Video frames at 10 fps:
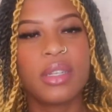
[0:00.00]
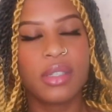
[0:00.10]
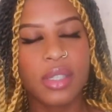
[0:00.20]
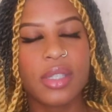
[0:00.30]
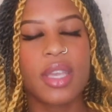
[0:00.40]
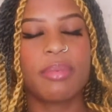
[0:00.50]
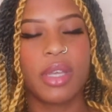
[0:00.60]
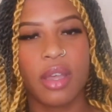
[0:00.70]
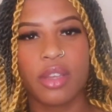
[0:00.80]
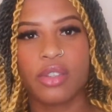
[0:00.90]
just keep
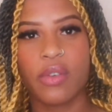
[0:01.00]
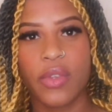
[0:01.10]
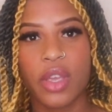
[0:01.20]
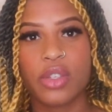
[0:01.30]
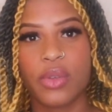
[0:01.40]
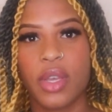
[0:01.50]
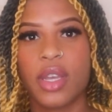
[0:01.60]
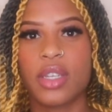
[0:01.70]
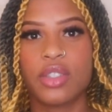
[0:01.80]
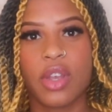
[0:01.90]
telling yourself that you're doing
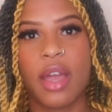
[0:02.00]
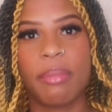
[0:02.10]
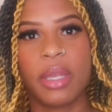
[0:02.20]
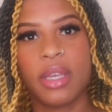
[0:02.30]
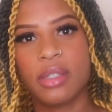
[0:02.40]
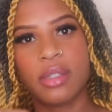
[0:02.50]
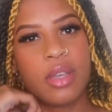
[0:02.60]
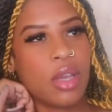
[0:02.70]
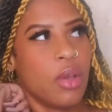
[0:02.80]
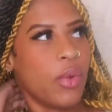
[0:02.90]
a good job, because
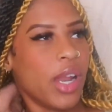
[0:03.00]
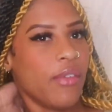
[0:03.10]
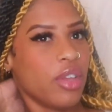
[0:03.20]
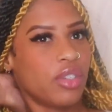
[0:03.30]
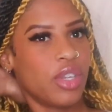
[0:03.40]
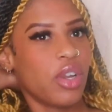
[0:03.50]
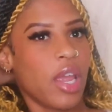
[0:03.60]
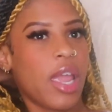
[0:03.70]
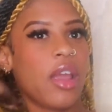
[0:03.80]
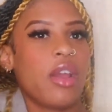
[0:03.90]
whenever you do your
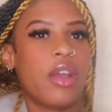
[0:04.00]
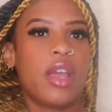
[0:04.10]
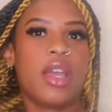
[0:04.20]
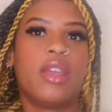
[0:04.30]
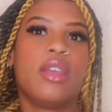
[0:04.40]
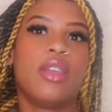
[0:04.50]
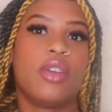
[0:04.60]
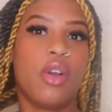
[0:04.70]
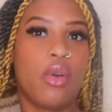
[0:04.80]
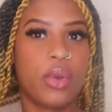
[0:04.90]
hair,
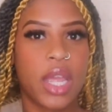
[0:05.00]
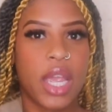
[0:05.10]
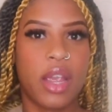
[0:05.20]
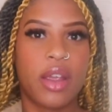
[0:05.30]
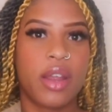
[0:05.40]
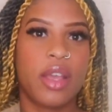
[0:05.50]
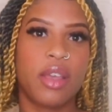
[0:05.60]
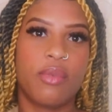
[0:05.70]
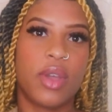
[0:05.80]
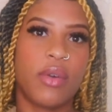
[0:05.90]
your own
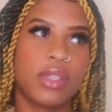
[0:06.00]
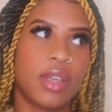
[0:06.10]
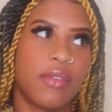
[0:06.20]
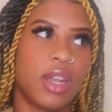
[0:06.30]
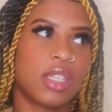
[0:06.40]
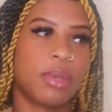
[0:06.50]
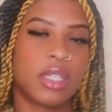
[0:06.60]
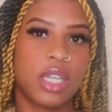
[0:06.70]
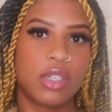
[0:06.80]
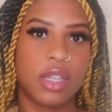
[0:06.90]
hair, we always have an
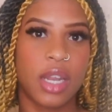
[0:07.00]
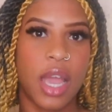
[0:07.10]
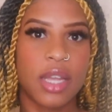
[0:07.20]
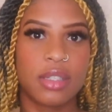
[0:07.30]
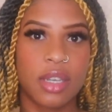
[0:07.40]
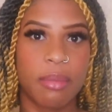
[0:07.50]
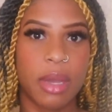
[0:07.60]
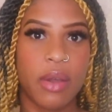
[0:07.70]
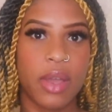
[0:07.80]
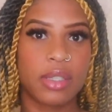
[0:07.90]
expectation that it has to come
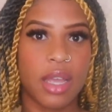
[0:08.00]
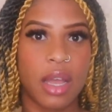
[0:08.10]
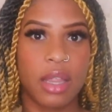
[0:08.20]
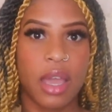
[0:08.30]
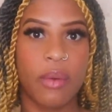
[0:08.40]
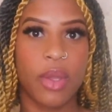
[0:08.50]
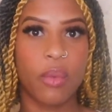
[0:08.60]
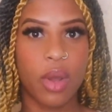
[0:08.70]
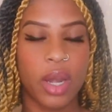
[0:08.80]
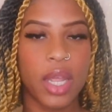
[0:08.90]
out exactly how we
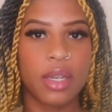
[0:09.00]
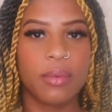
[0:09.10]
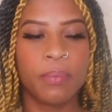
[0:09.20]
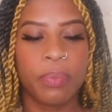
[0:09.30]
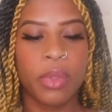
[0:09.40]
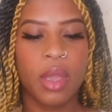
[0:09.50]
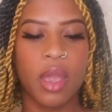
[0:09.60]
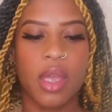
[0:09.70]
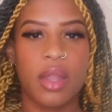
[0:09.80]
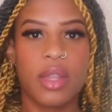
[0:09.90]
want it,
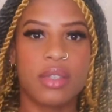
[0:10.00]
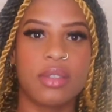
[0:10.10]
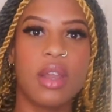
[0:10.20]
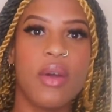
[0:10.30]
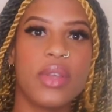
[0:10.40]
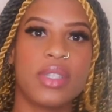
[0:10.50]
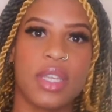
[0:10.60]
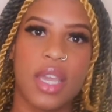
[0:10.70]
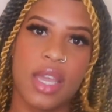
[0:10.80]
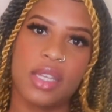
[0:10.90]
and that's not always
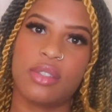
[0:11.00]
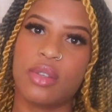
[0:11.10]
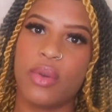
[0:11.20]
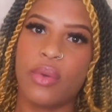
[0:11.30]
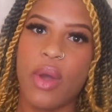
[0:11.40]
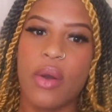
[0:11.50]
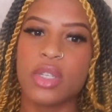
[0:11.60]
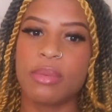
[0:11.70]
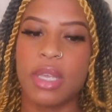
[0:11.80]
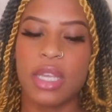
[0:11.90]
the case. So
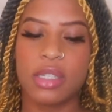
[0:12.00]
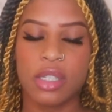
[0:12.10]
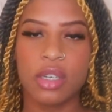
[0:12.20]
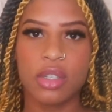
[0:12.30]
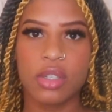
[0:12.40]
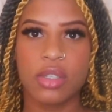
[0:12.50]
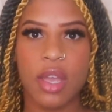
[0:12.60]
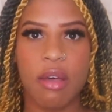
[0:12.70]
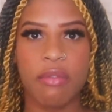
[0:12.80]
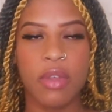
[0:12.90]
always be easy on
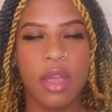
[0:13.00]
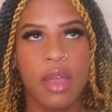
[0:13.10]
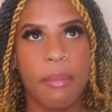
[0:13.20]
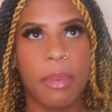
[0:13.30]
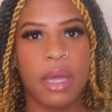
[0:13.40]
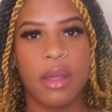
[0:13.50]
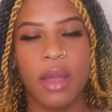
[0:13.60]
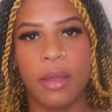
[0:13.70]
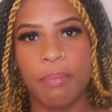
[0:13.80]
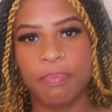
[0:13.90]
yourself. But
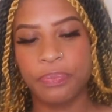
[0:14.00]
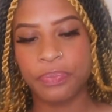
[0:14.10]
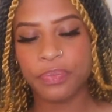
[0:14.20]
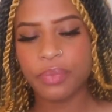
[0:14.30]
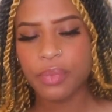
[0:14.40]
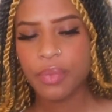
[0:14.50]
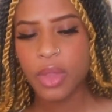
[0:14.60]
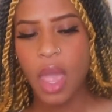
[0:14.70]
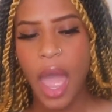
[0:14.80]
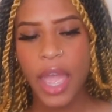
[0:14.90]

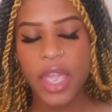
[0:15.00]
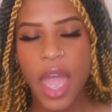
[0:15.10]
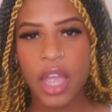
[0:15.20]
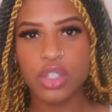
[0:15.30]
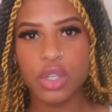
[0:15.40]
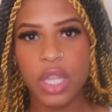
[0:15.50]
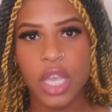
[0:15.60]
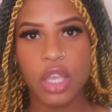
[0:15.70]
I actually